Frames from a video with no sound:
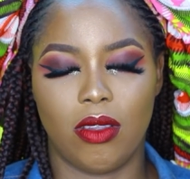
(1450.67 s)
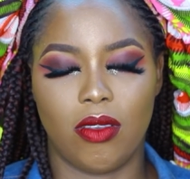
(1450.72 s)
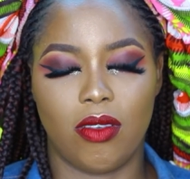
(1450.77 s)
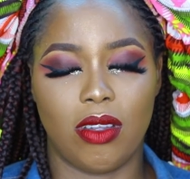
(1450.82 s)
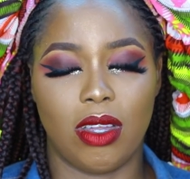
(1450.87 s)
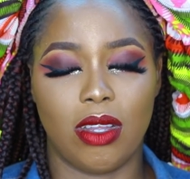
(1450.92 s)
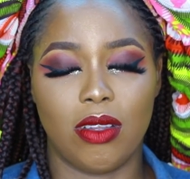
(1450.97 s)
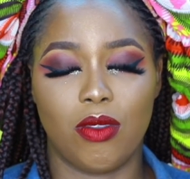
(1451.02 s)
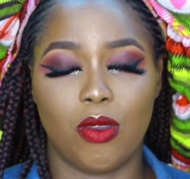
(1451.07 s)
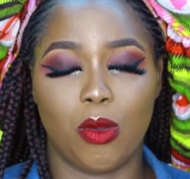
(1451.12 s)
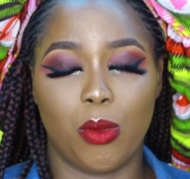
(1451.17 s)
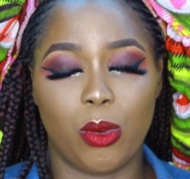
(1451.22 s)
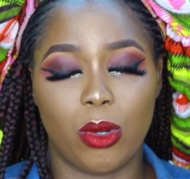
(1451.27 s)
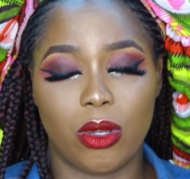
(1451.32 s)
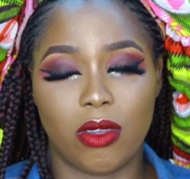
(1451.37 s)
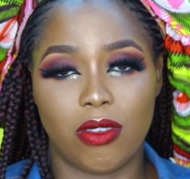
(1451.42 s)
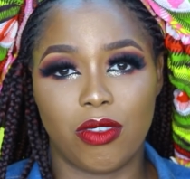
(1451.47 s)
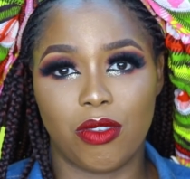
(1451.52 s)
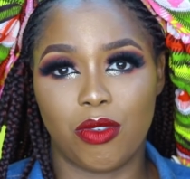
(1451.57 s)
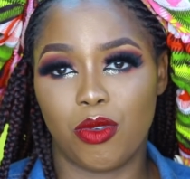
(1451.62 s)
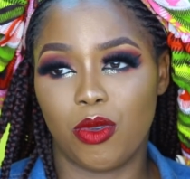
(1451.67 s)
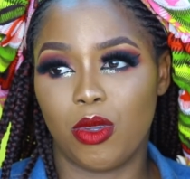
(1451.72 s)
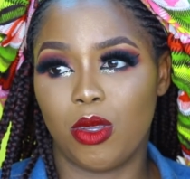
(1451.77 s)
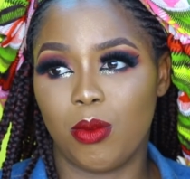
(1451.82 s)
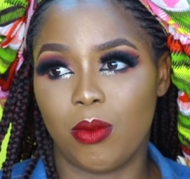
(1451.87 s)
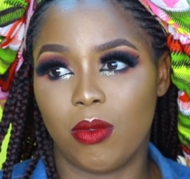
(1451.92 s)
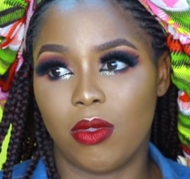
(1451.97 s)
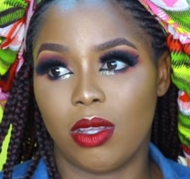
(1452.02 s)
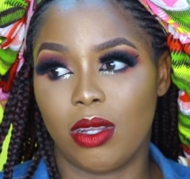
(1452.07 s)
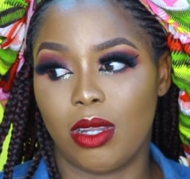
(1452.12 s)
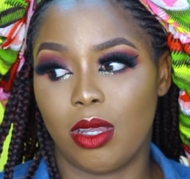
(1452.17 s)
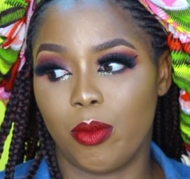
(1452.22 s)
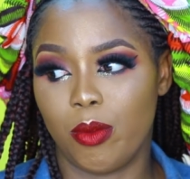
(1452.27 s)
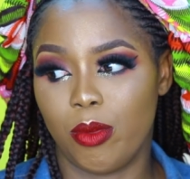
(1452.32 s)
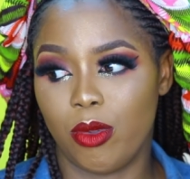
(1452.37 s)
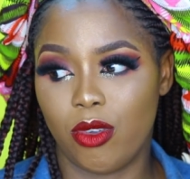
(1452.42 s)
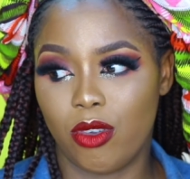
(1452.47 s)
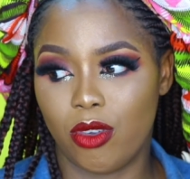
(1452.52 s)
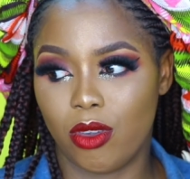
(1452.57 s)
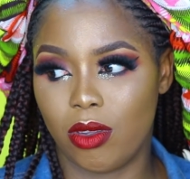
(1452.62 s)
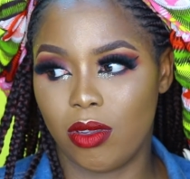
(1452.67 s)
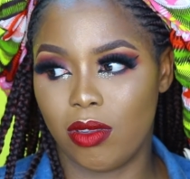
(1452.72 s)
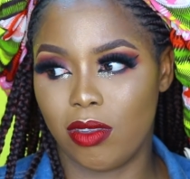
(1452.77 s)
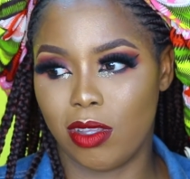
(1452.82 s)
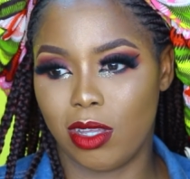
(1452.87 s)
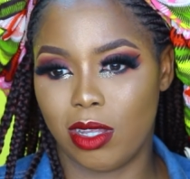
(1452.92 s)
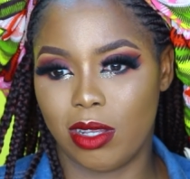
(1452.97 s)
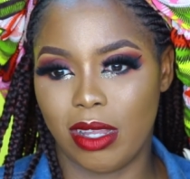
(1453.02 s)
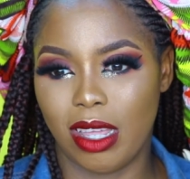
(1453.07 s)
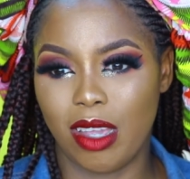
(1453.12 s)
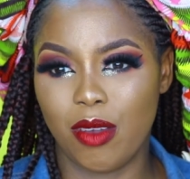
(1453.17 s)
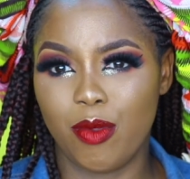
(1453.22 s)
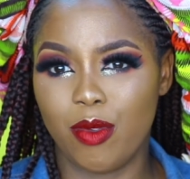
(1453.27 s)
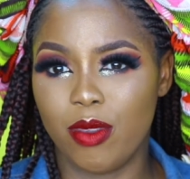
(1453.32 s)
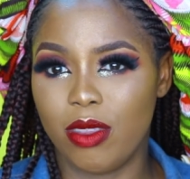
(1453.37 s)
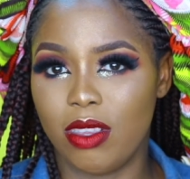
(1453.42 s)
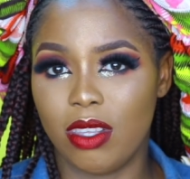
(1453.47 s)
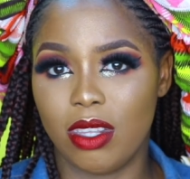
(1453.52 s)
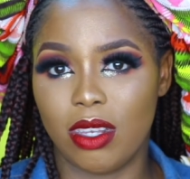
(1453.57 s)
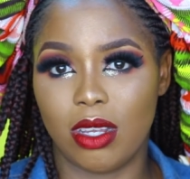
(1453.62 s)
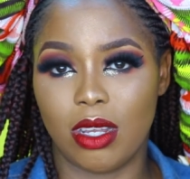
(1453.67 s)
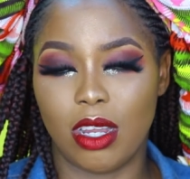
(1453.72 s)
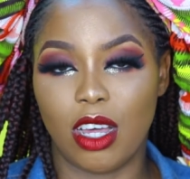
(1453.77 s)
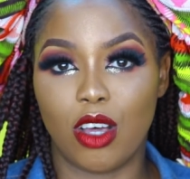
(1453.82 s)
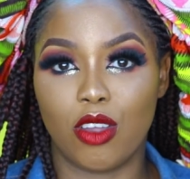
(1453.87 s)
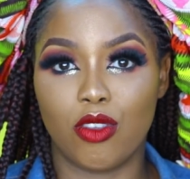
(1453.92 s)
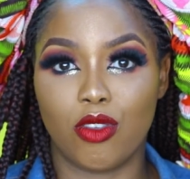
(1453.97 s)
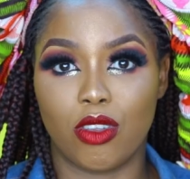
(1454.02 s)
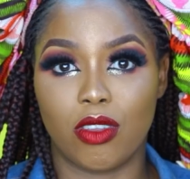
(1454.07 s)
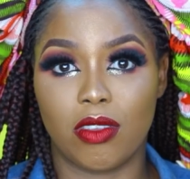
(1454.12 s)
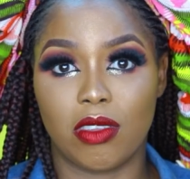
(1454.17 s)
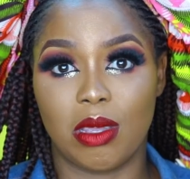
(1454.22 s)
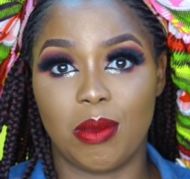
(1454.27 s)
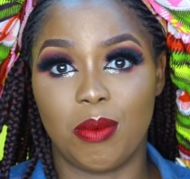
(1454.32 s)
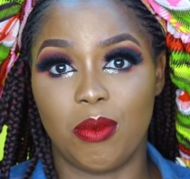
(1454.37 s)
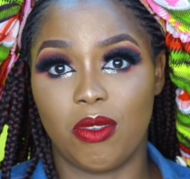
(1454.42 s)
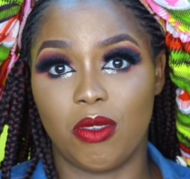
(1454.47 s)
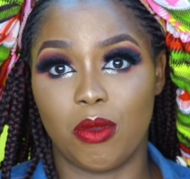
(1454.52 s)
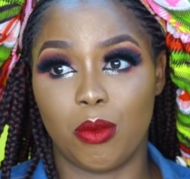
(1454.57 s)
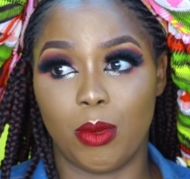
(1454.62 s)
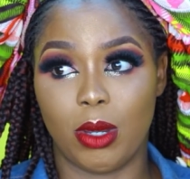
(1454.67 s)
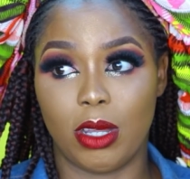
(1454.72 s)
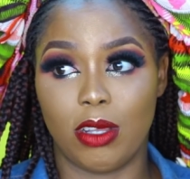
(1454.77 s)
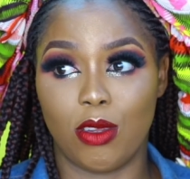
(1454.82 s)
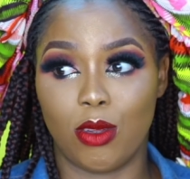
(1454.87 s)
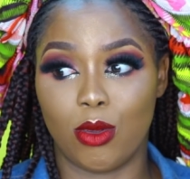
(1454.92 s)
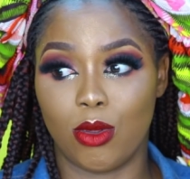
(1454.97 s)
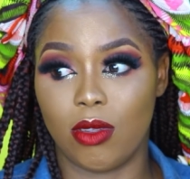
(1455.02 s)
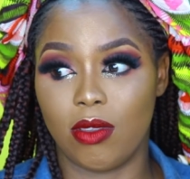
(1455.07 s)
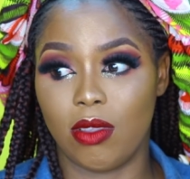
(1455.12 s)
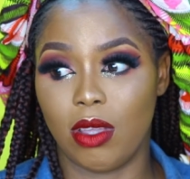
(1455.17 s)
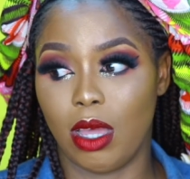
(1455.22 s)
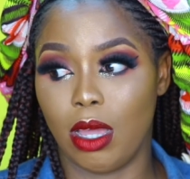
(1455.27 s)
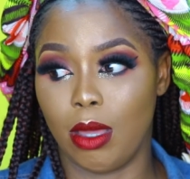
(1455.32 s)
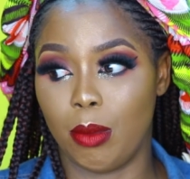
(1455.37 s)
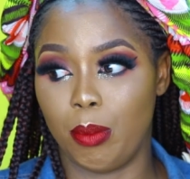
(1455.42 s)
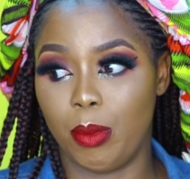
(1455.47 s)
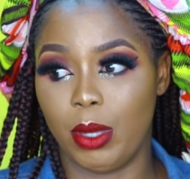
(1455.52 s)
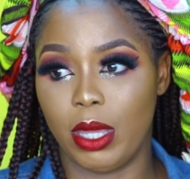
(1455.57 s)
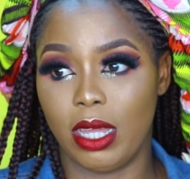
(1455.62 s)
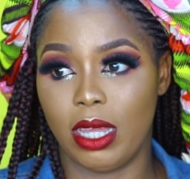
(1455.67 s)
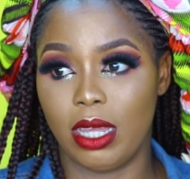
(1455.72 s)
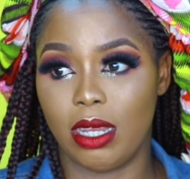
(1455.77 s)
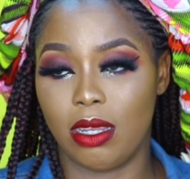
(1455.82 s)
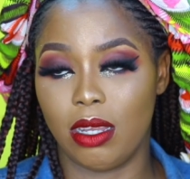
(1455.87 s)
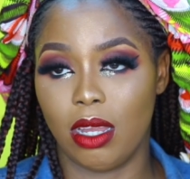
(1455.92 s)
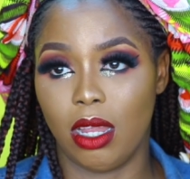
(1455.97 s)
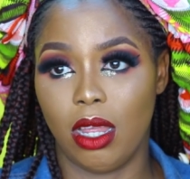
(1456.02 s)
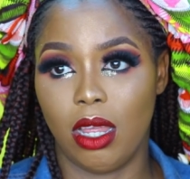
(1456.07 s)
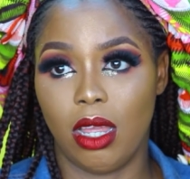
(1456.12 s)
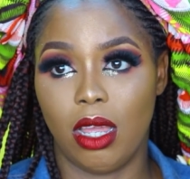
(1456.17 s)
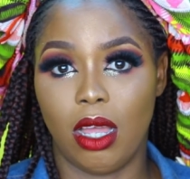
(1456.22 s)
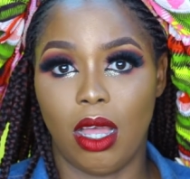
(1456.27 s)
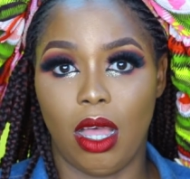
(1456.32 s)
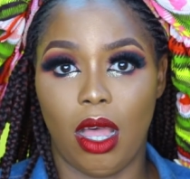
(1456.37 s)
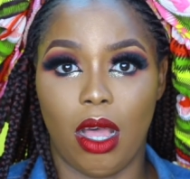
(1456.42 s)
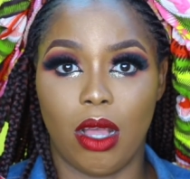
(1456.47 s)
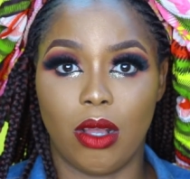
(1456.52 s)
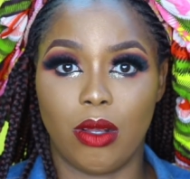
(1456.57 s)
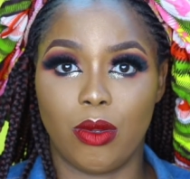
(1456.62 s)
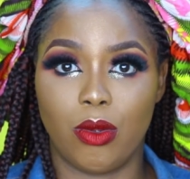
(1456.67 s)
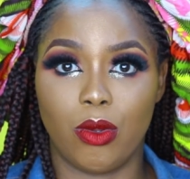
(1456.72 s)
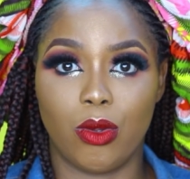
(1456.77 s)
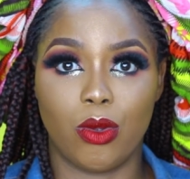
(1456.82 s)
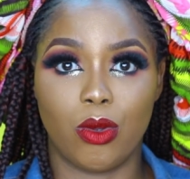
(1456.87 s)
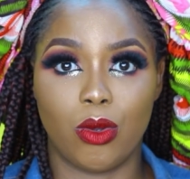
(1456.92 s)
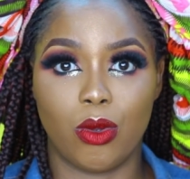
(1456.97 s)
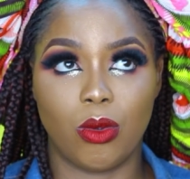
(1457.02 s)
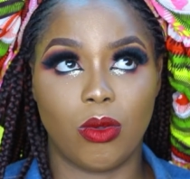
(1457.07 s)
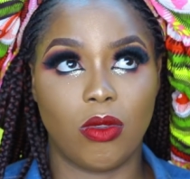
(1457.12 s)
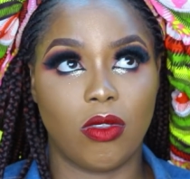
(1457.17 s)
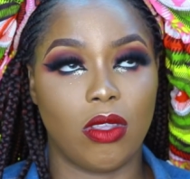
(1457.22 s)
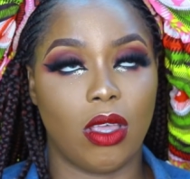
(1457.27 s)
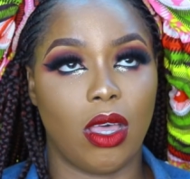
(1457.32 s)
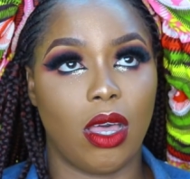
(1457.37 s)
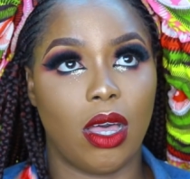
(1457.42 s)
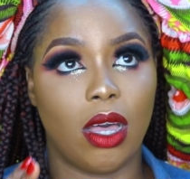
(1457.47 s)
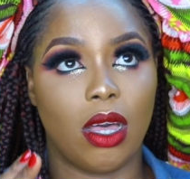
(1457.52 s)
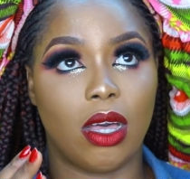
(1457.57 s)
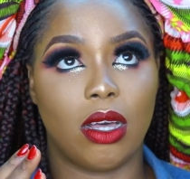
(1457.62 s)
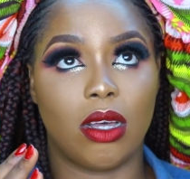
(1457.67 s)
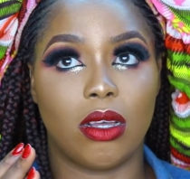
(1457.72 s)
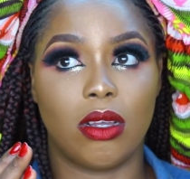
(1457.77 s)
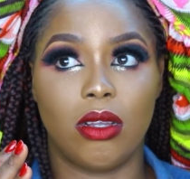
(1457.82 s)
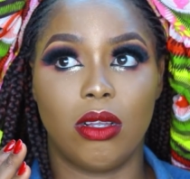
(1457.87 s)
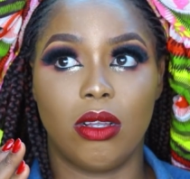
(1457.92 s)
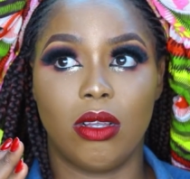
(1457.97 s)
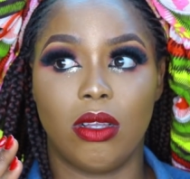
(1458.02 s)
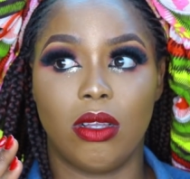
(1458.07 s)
She had so much dreams and ambitions, and everything in the house just keeps reminding us: her bed, her clothes, her